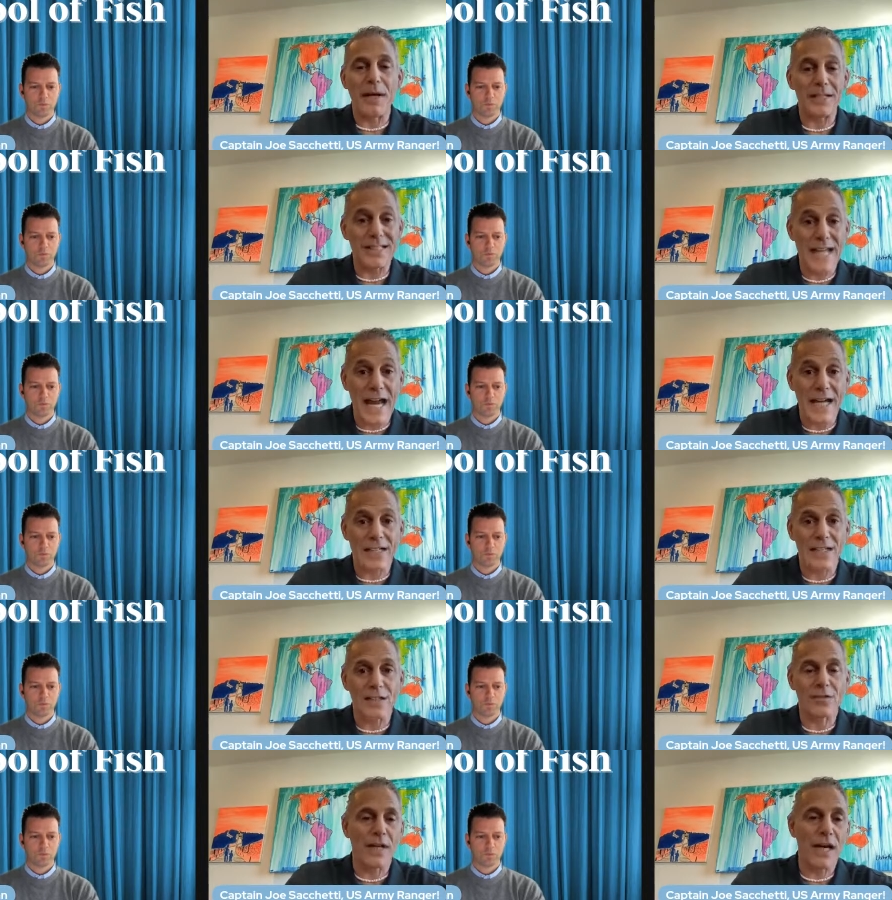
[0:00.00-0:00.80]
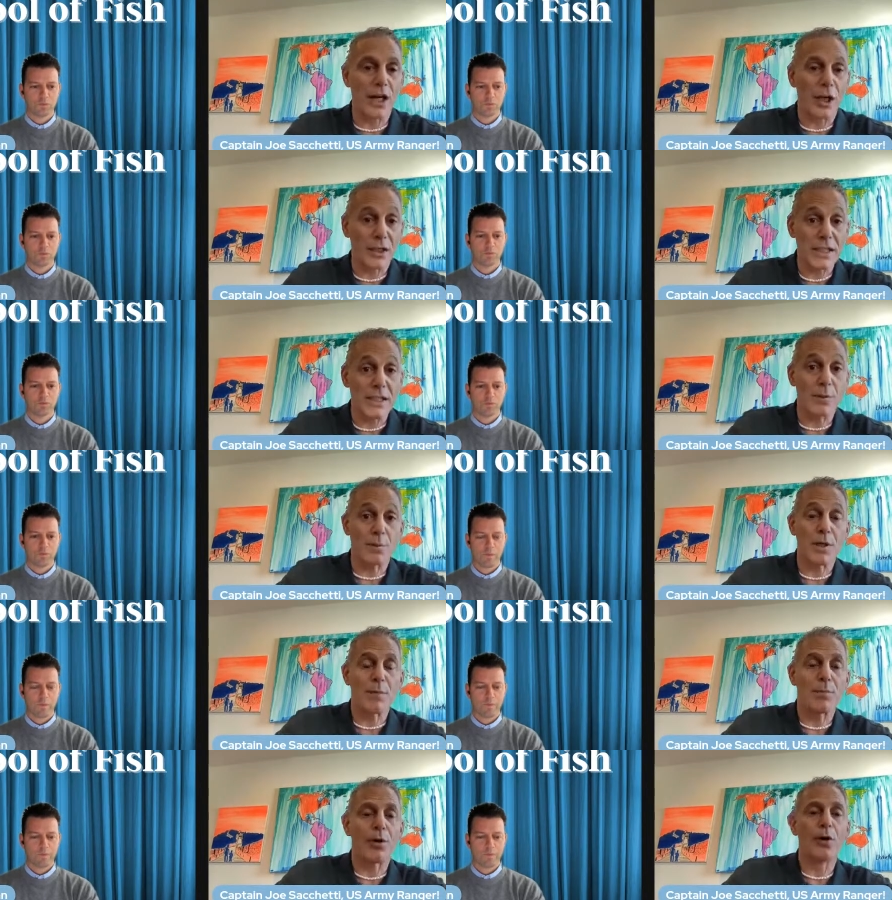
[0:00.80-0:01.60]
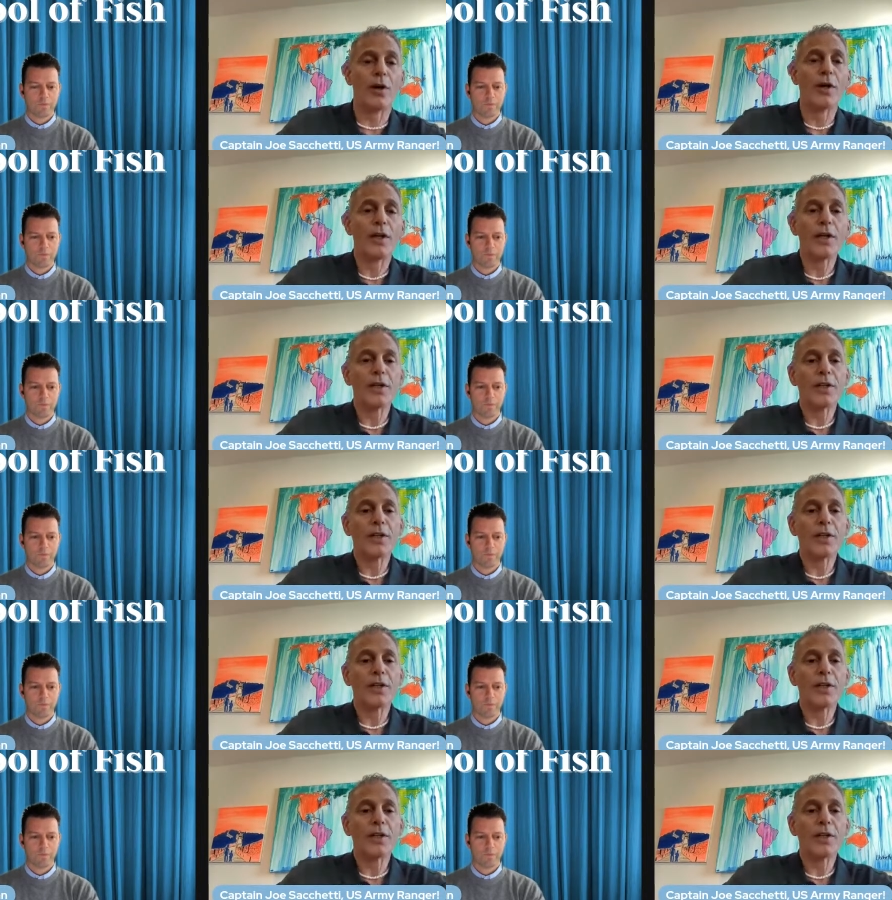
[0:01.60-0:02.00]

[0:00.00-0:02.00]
Speaker 1: about tactics, how to lead people,